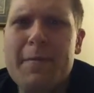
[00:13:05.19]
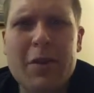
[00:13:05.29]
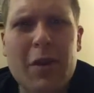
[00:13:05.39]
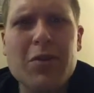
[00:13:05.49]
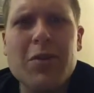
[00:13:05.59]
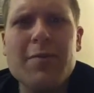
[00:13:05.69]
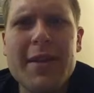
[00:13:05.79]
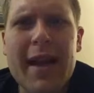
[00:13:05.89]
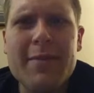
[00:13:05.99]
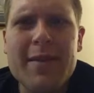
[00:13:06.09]
Those
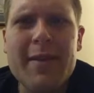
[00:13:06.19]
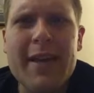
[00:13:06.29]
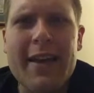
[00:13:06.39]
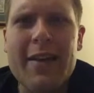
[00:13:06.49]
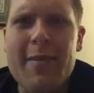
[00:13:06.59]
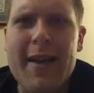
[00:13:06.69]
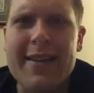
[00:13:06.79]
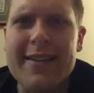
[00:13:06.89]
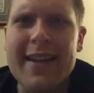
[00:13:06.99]
sometimes can be hit and miss.